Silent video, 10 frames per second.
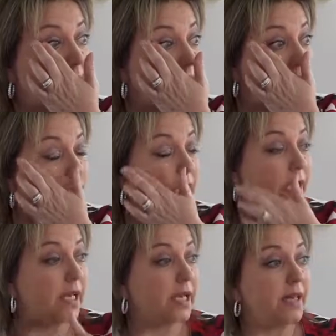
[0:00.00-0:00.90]
age
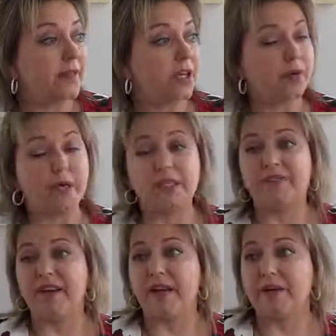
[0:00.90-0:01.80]
here in the US
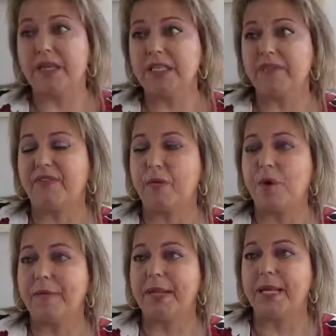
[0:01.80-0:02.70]
varies for
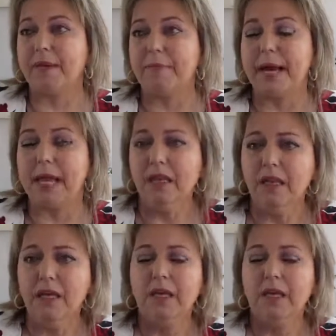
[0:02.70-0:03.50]
women and men.